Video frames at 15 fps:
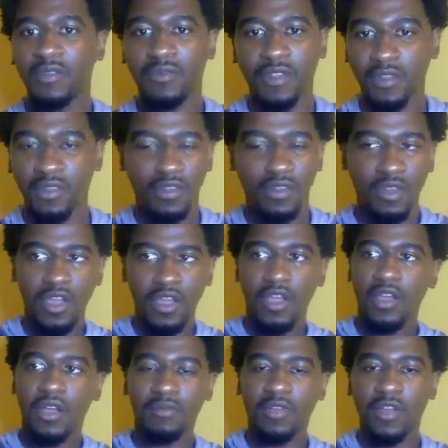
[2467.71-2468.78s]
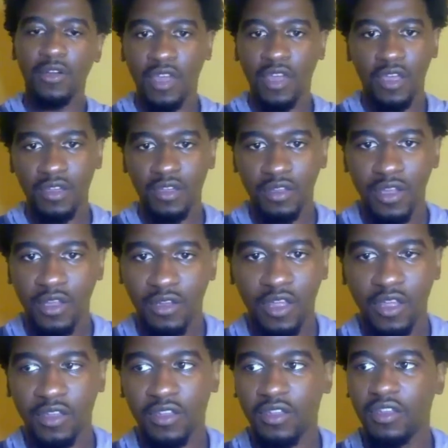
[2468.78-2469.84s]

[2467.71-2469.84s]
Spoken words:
Like, I'm like, okay, like,